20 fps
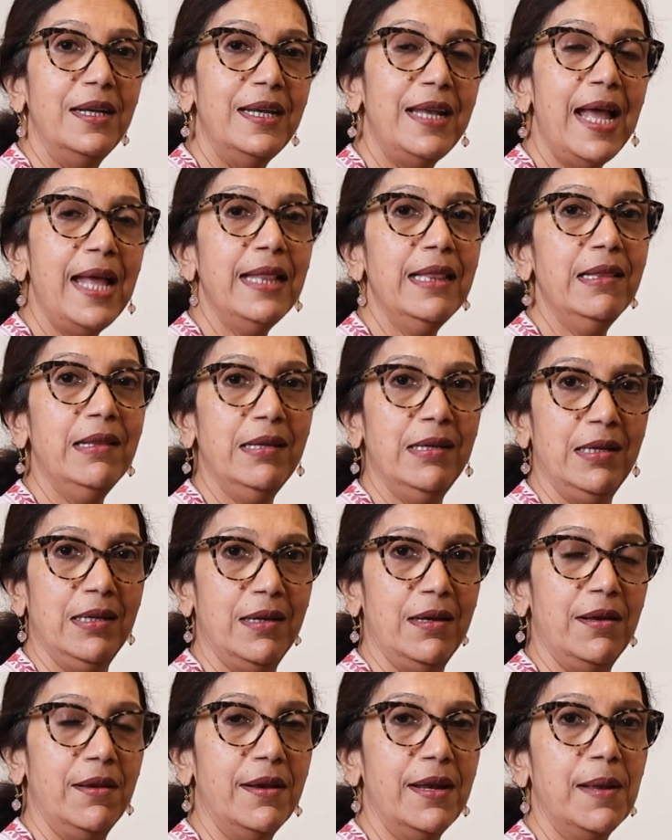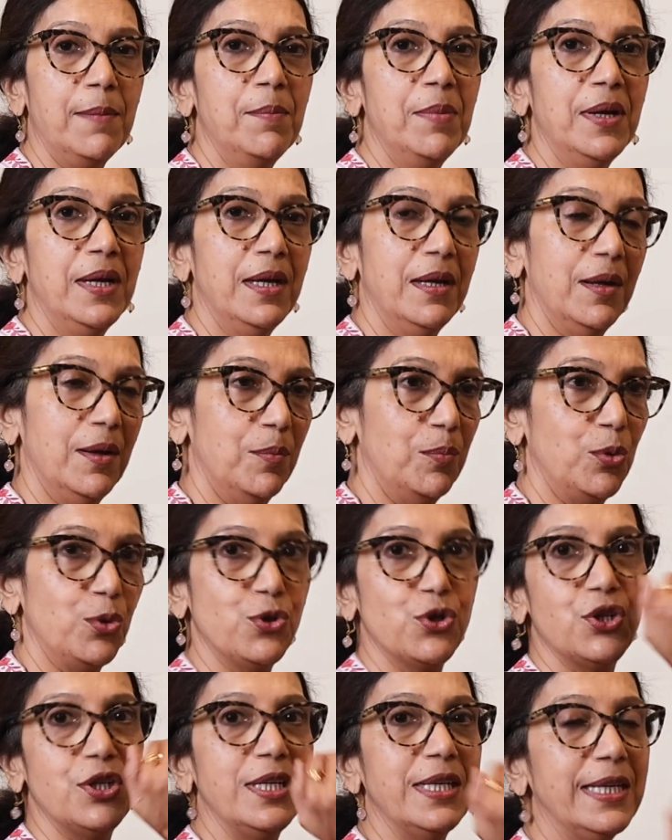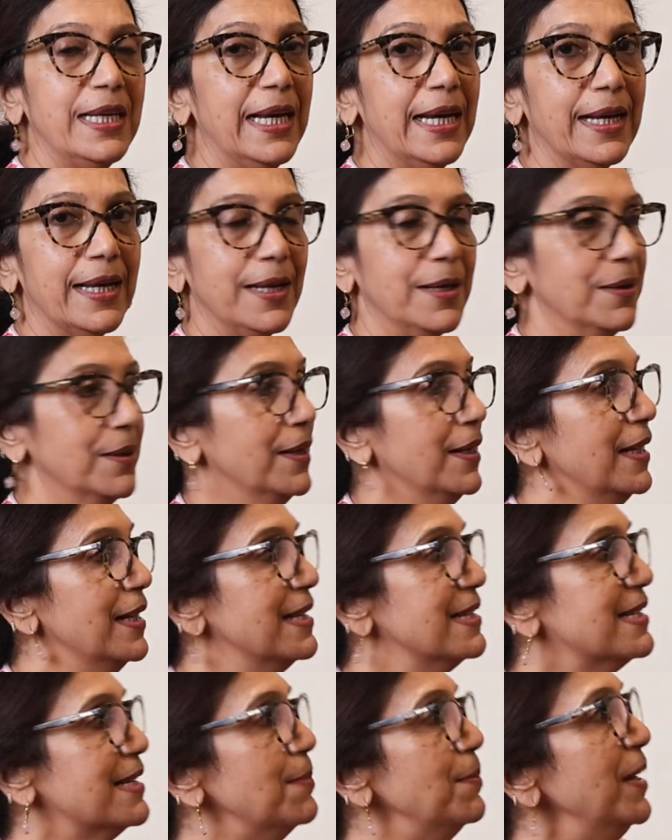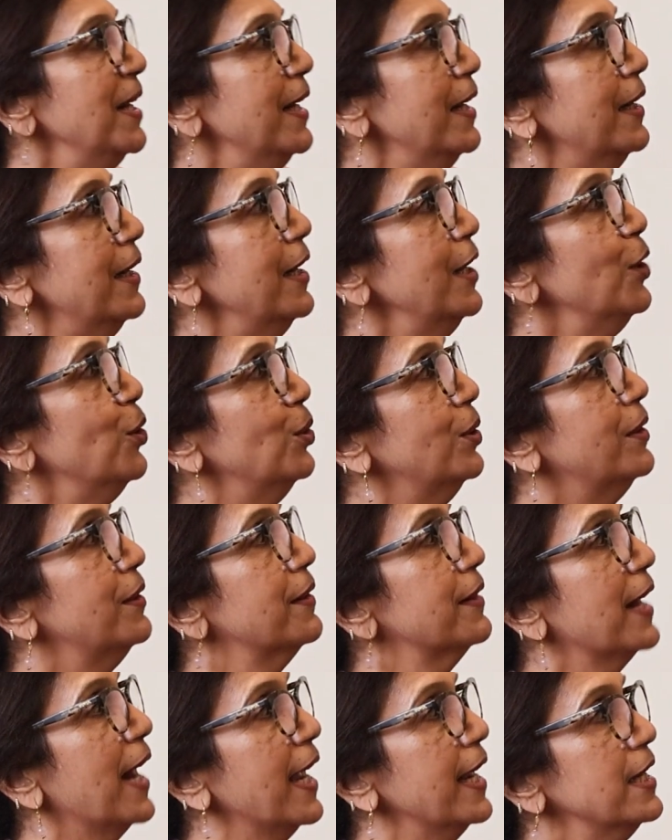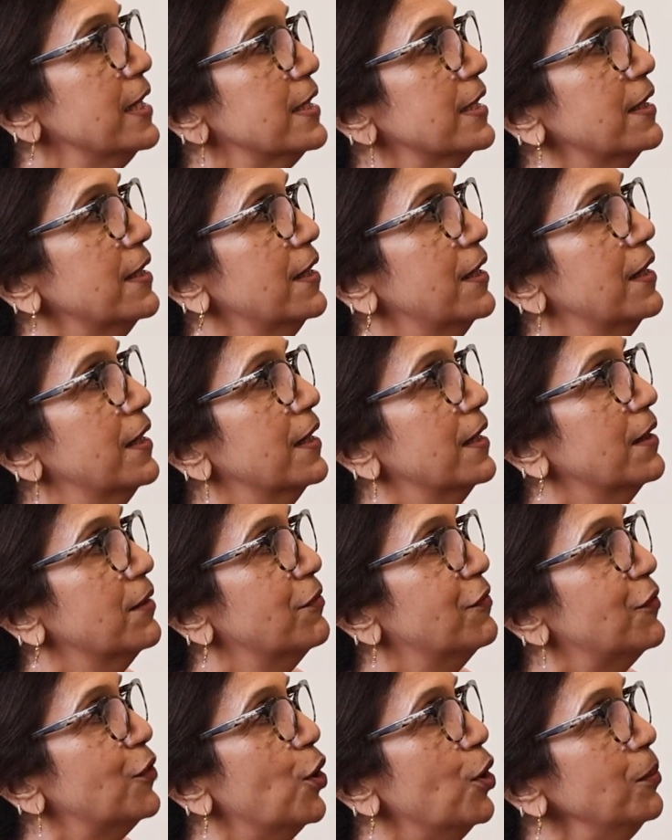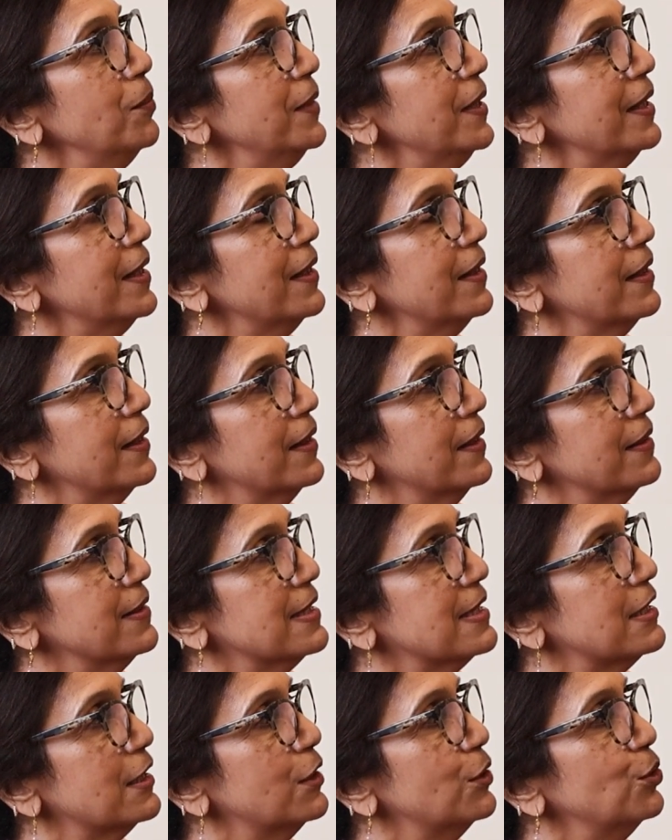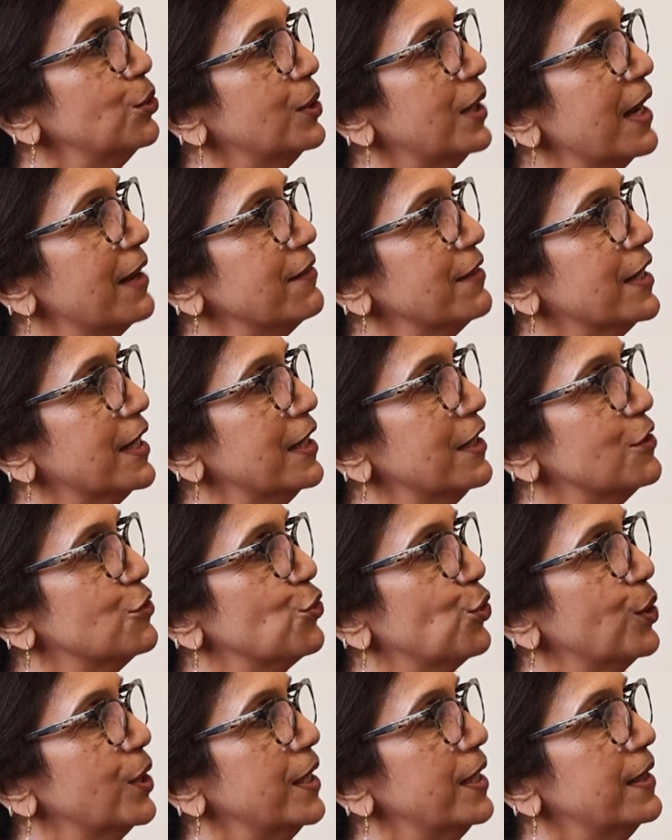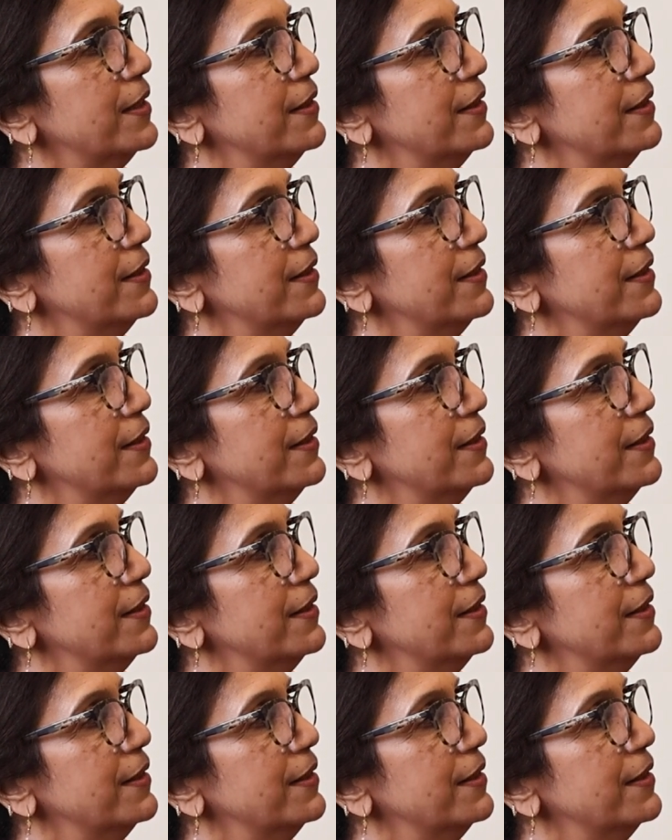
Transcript: 10th rib posteriorly. Similarly on the right, from the sternoclavicular joint